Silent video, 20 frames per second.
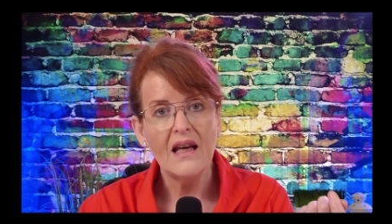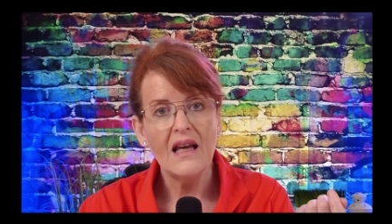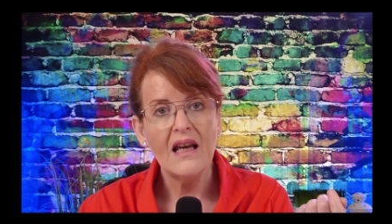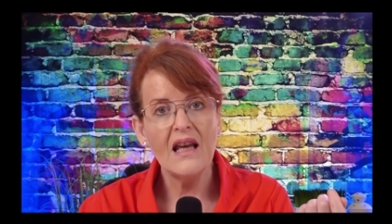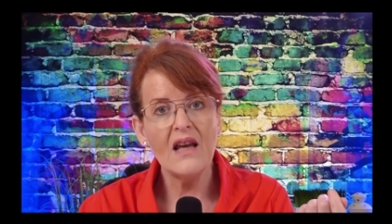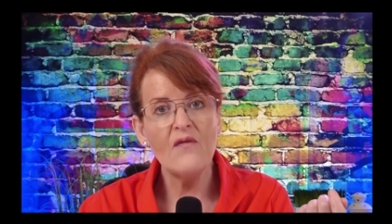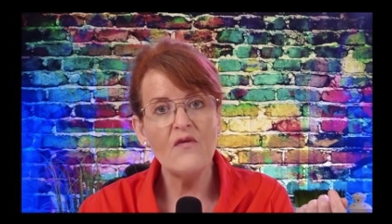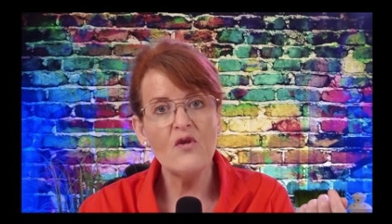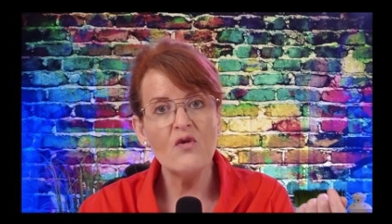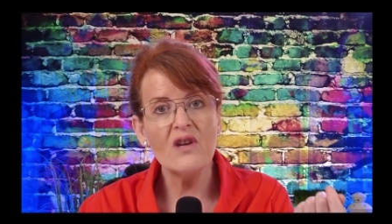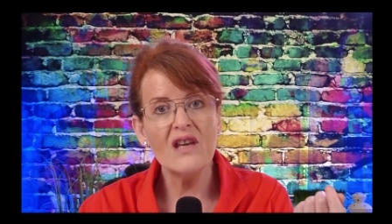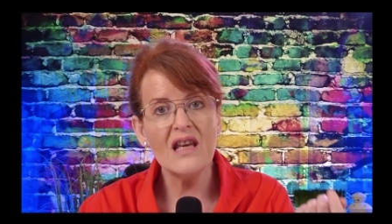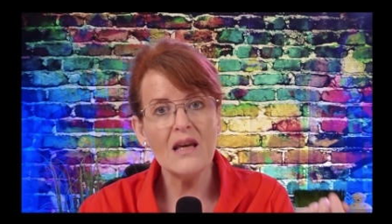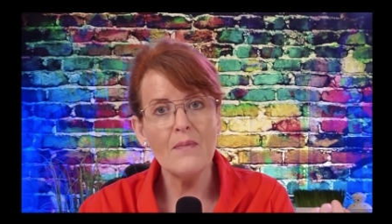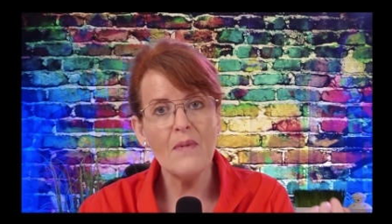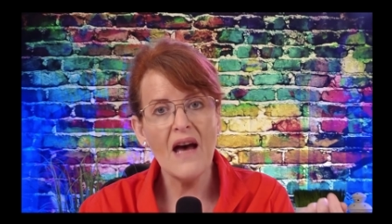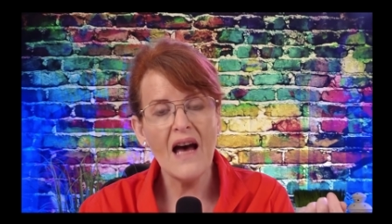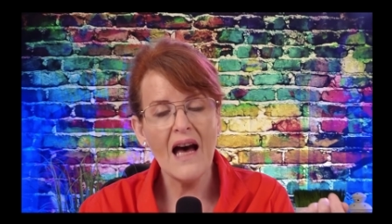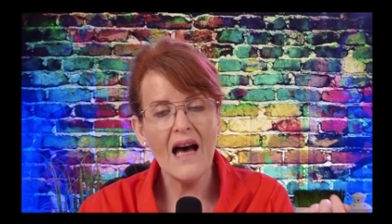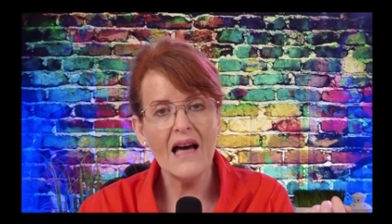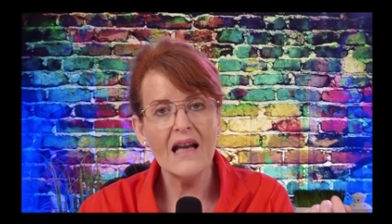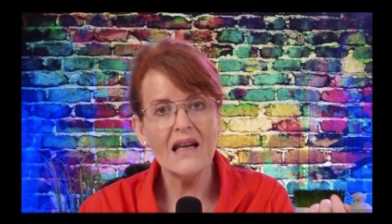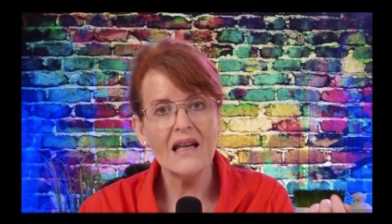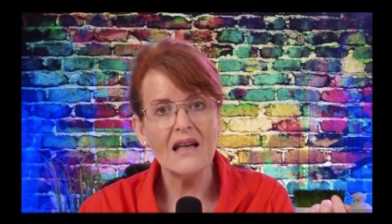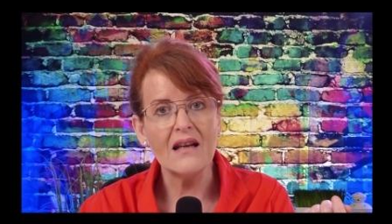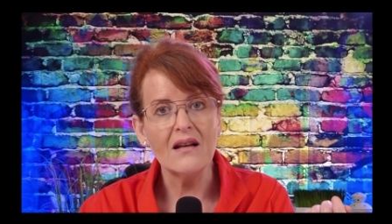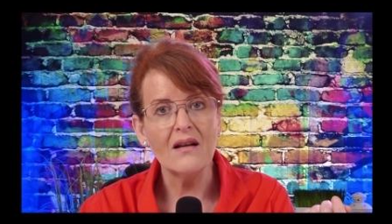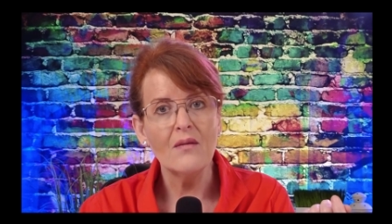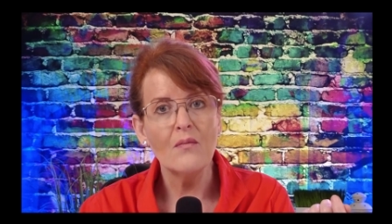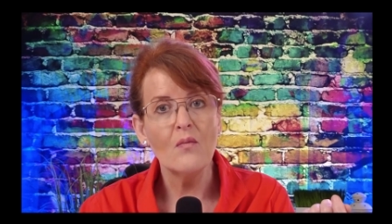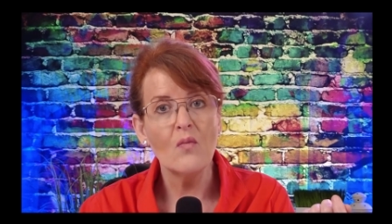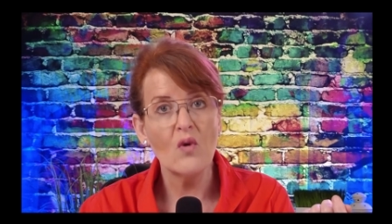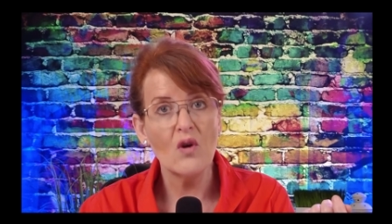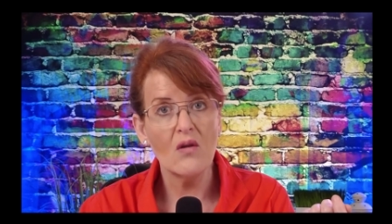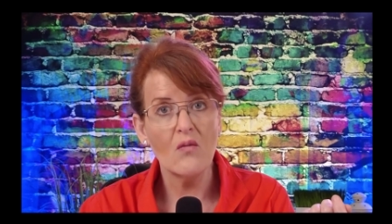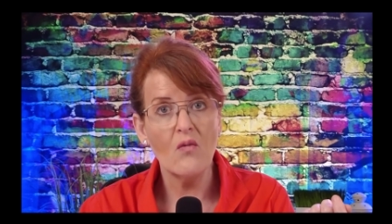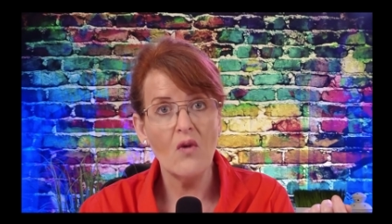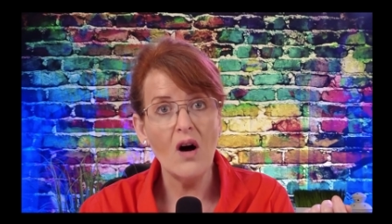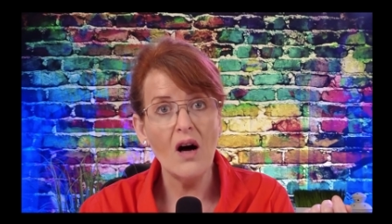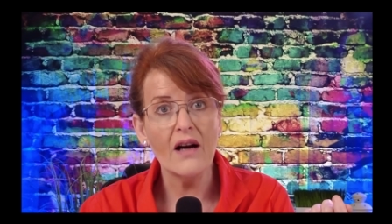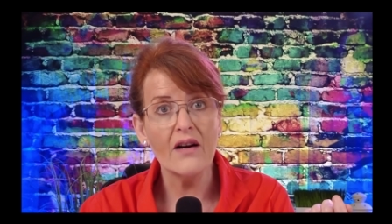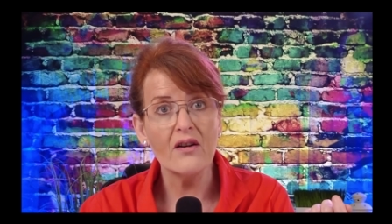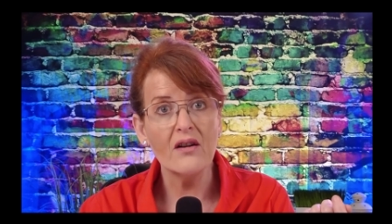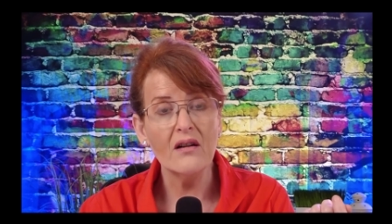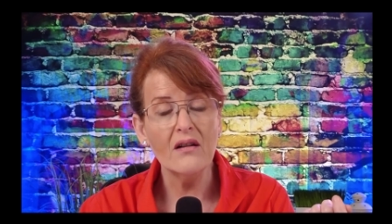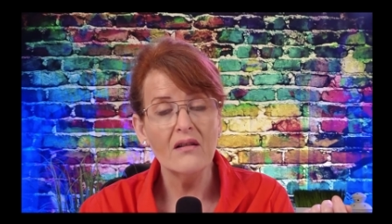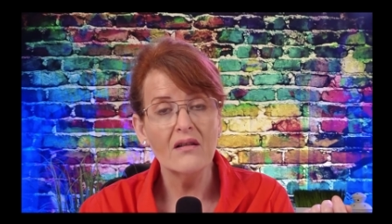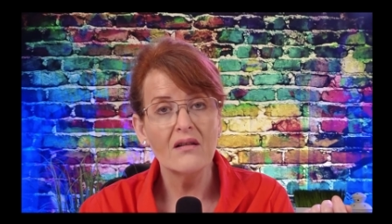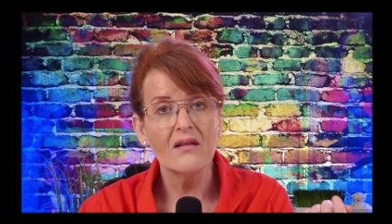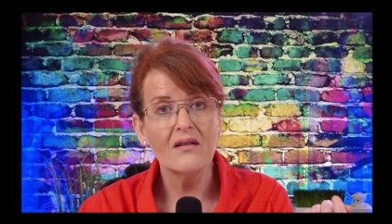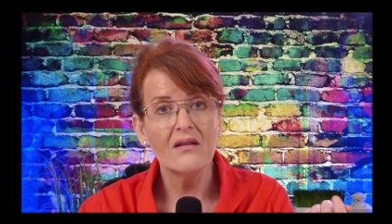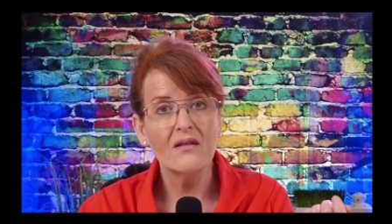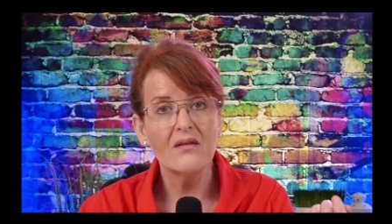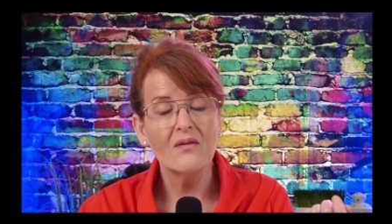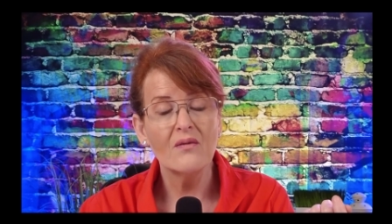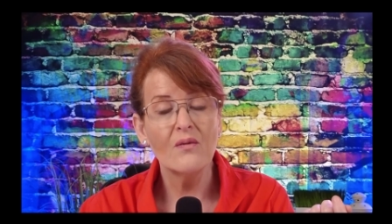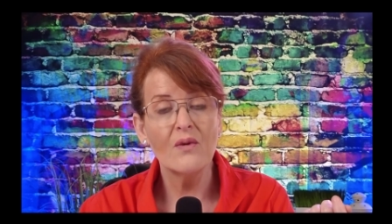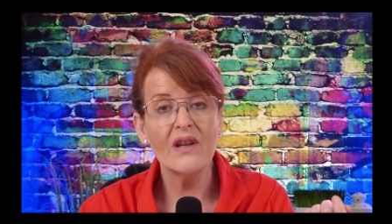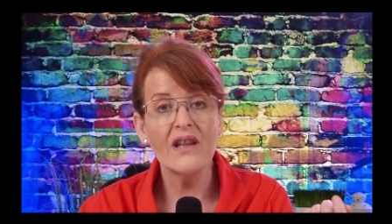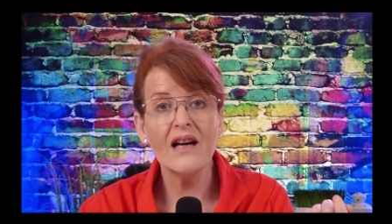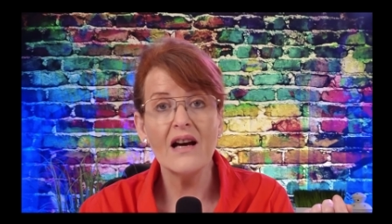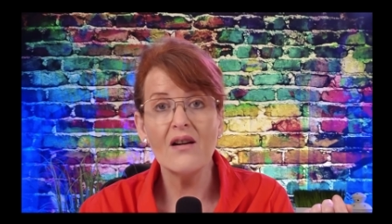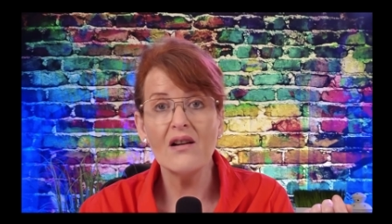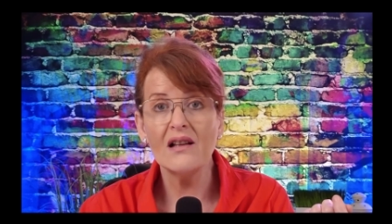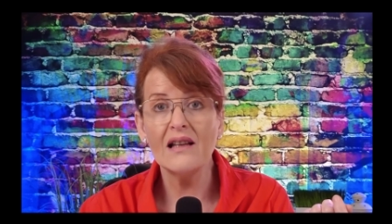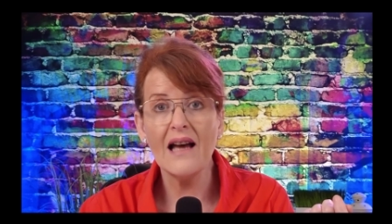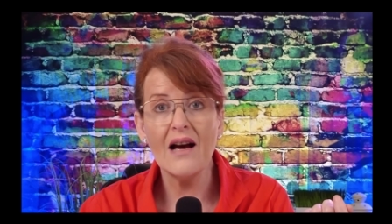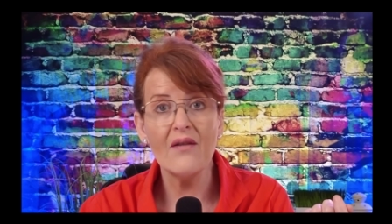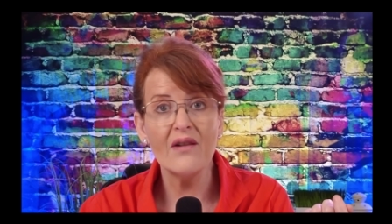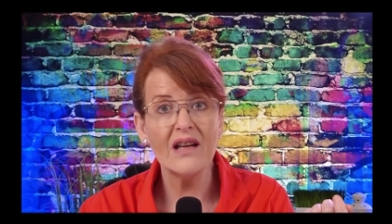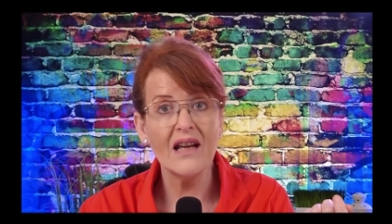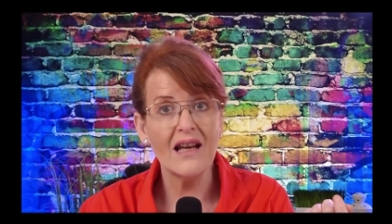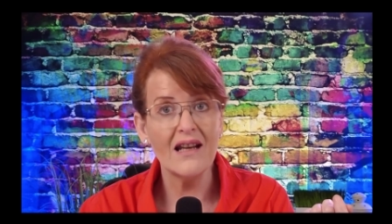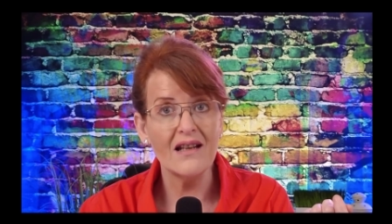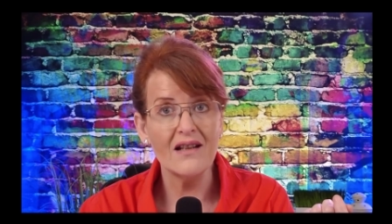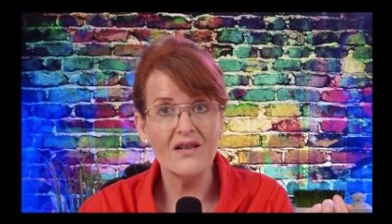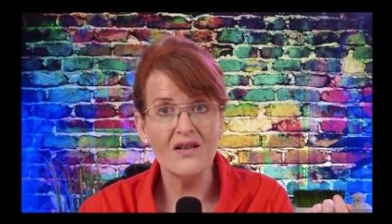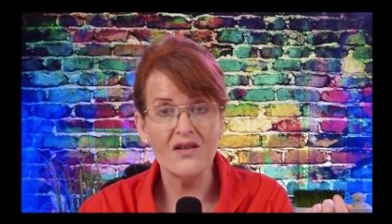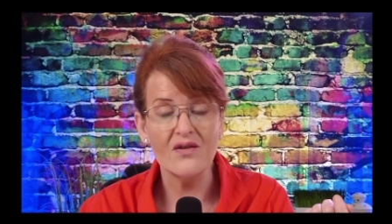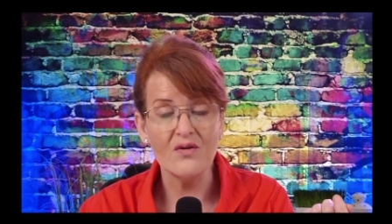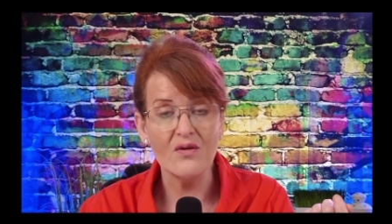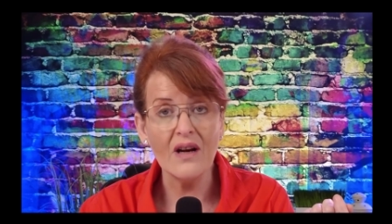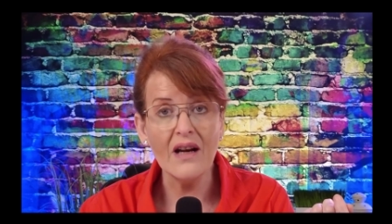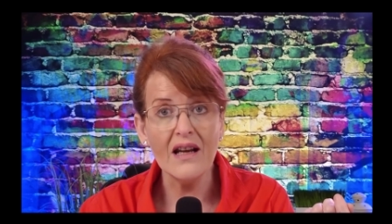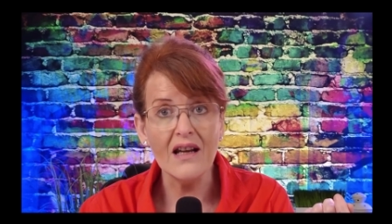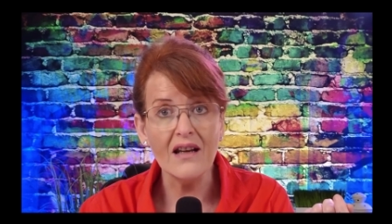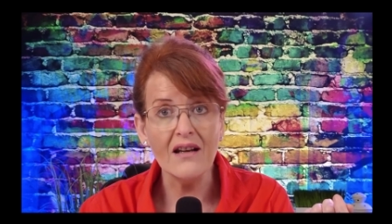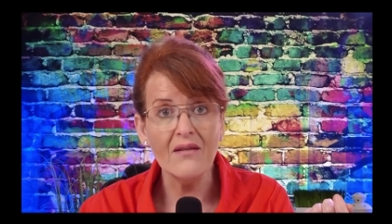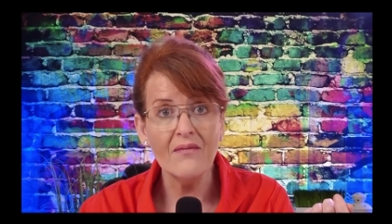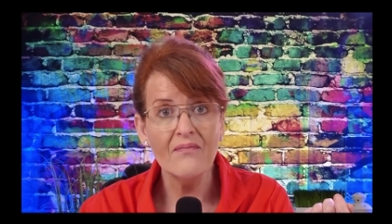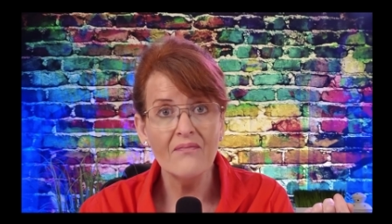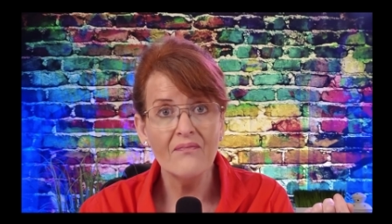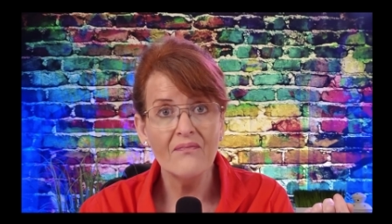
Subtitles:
If you keep adding more water without allowing any to drain,